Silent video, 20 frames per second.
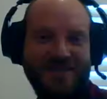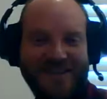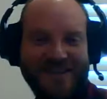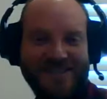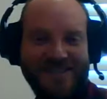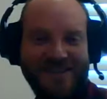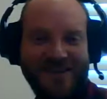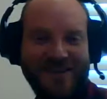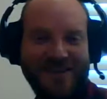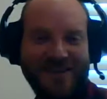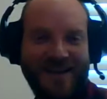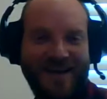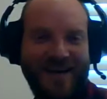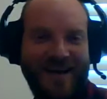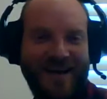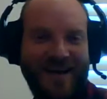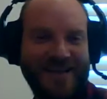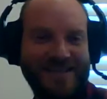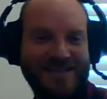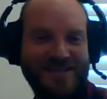certainly got our
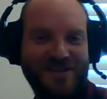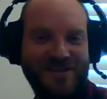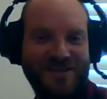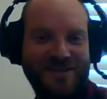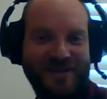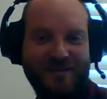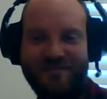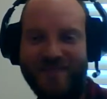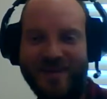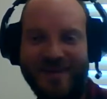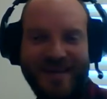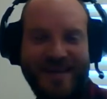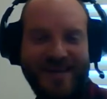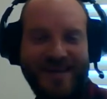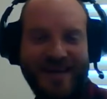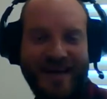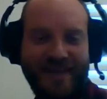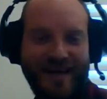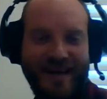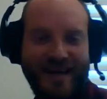hands have been getting
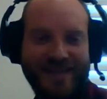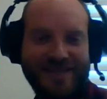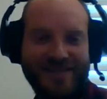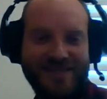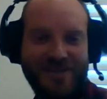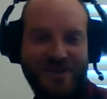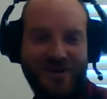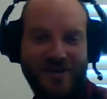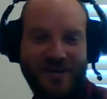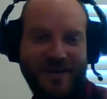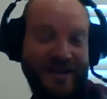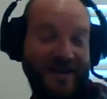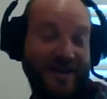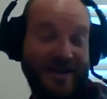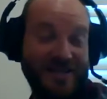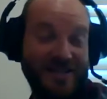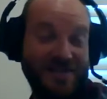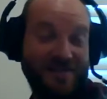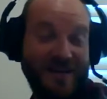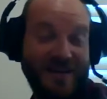our hands dirty,
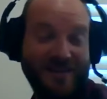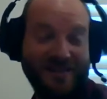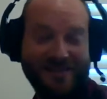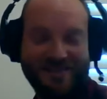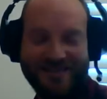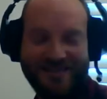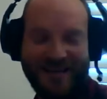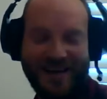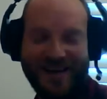and it's fun